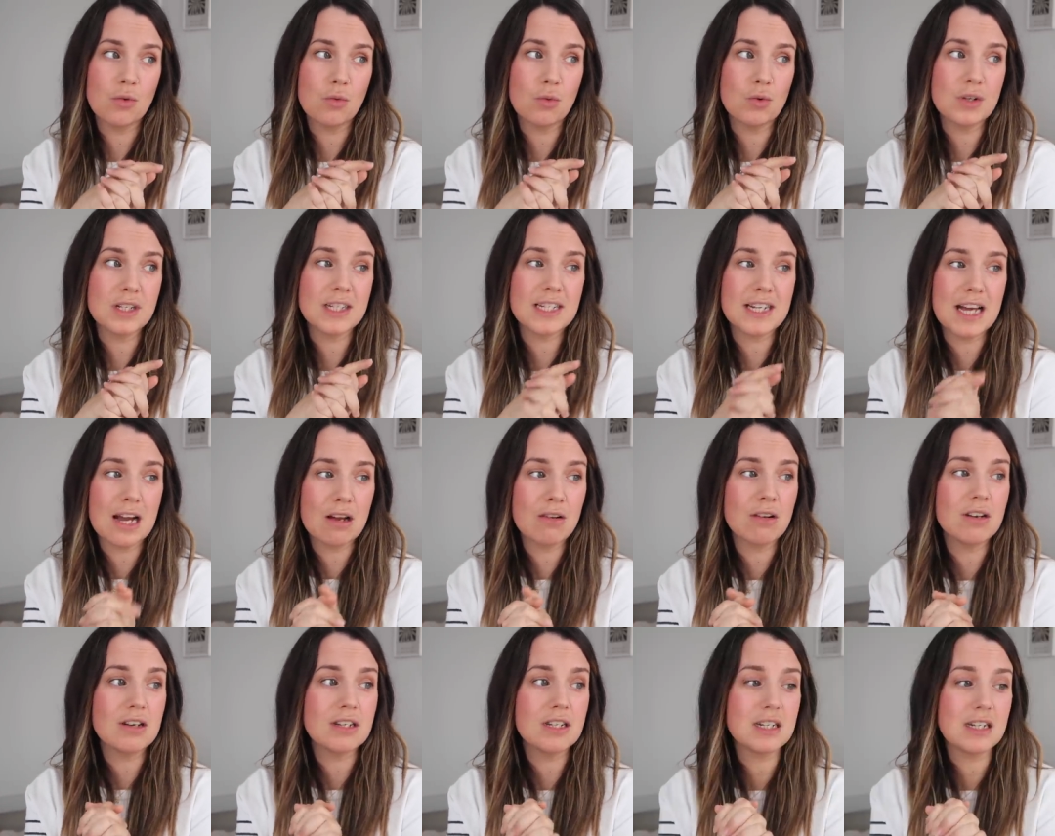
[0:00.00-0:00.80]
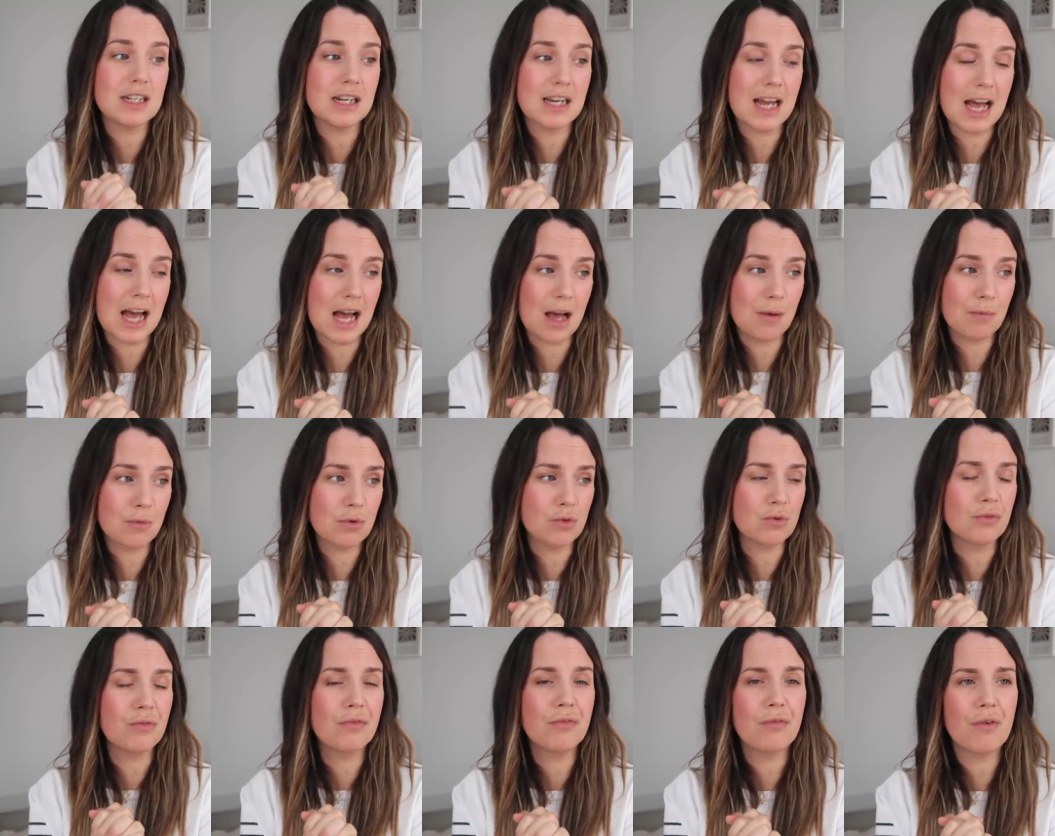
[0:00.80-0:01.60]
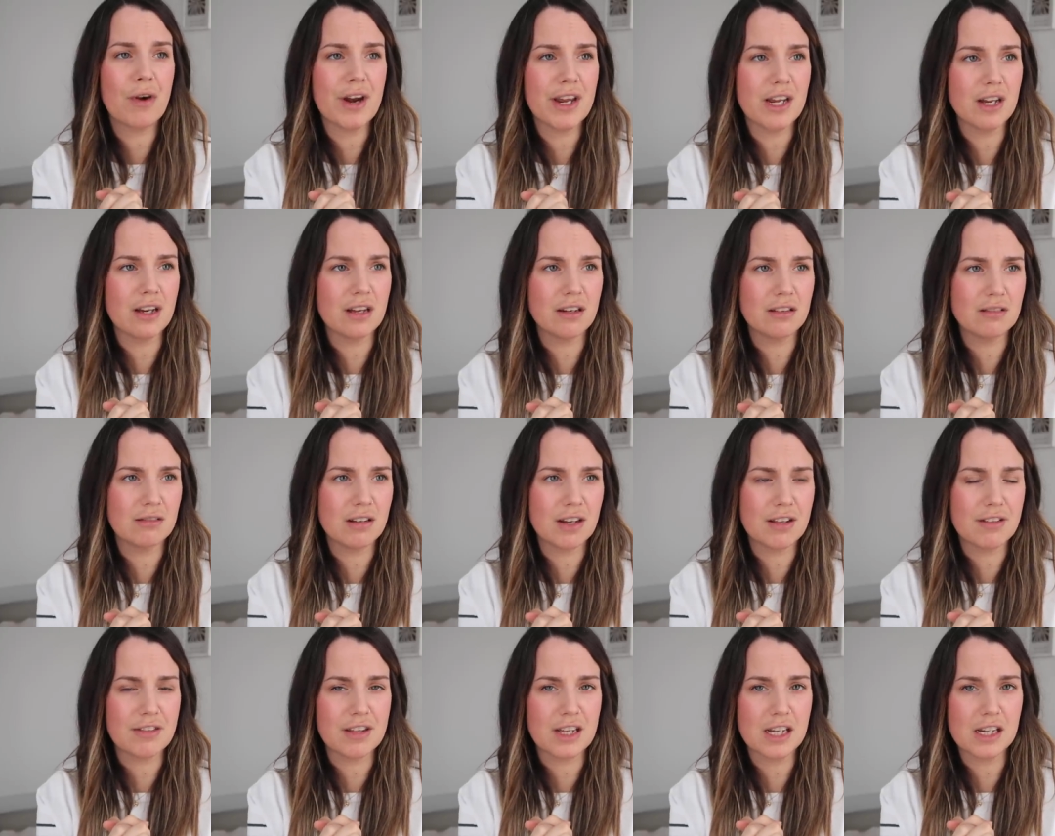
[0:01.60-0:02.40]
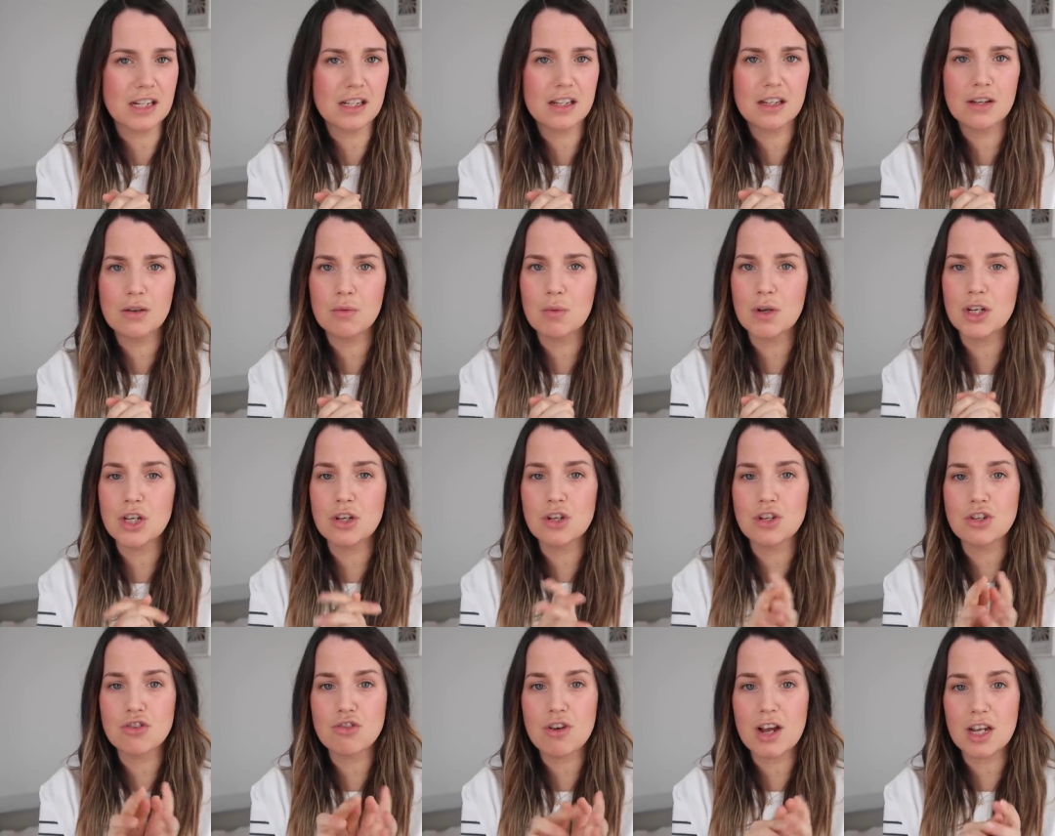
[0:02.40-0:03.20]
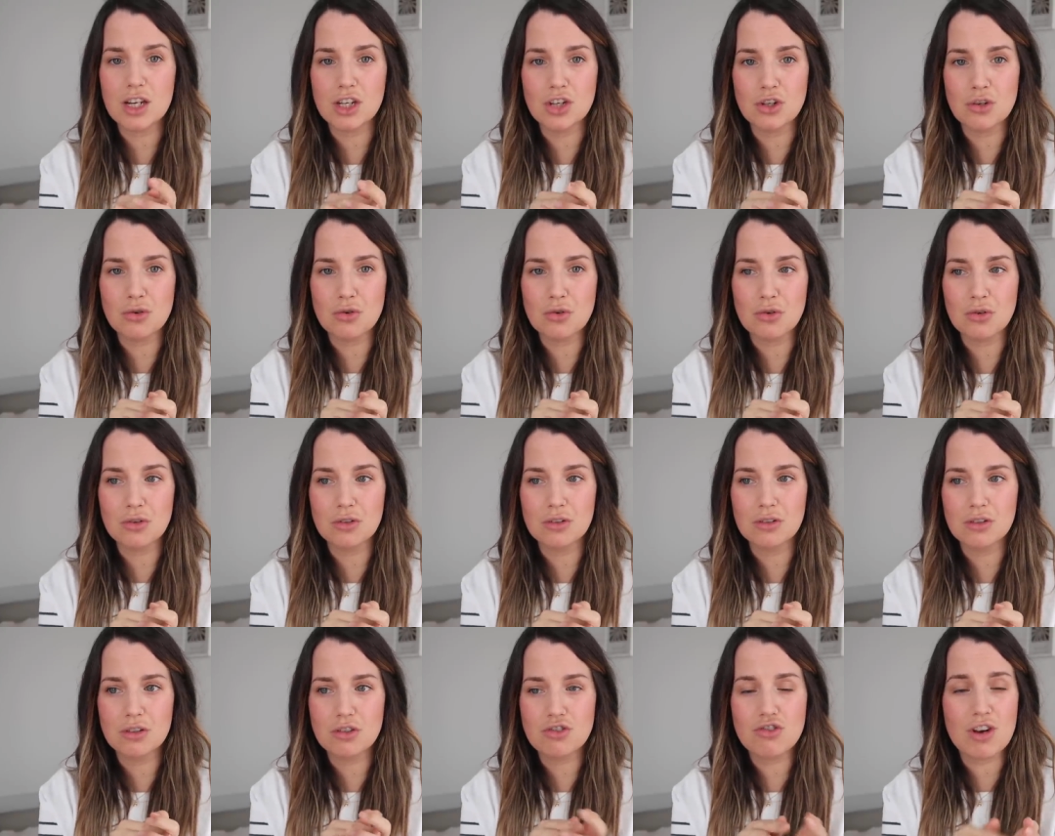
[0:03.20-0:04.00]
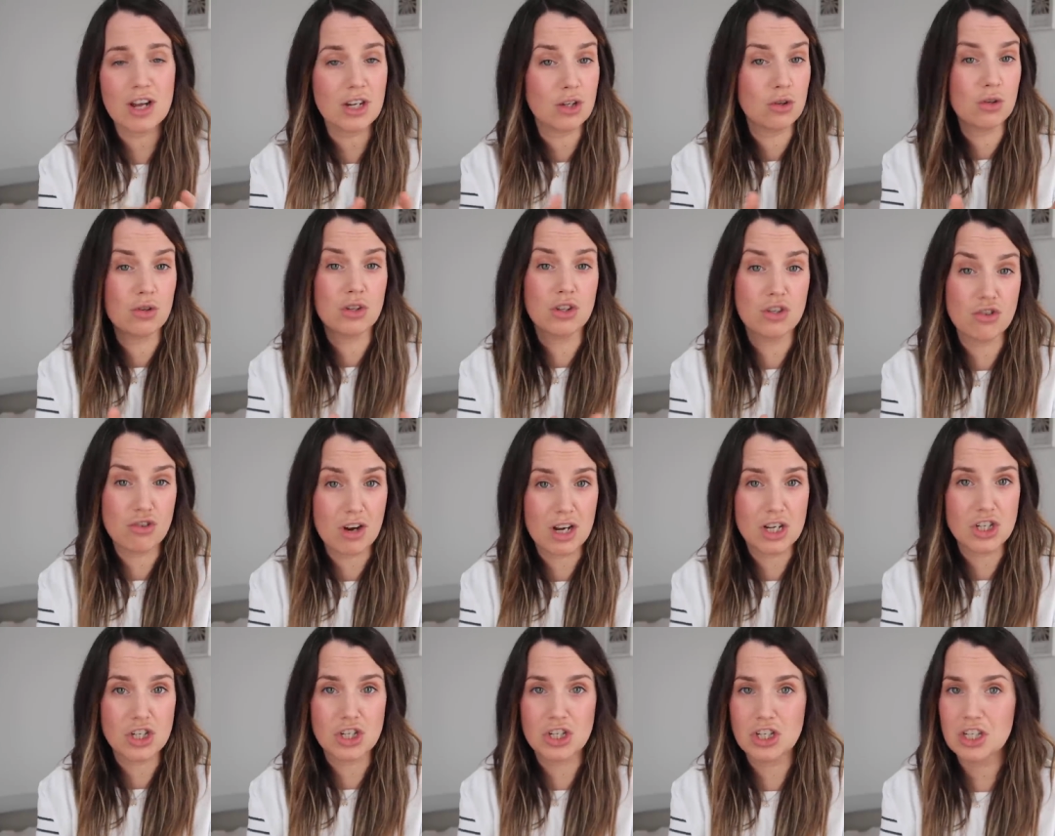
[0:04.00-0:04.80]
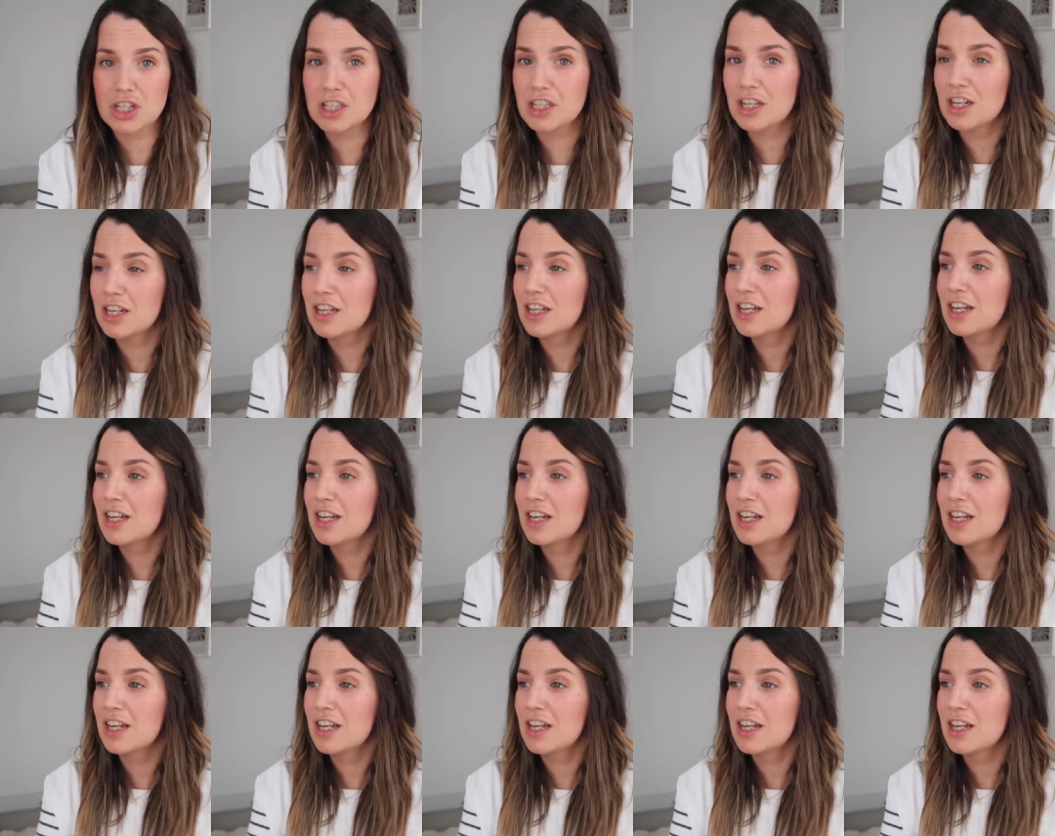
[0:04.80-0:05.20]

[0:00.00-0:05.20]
was downloaded an app called Freya, I think, where you can track your contractions.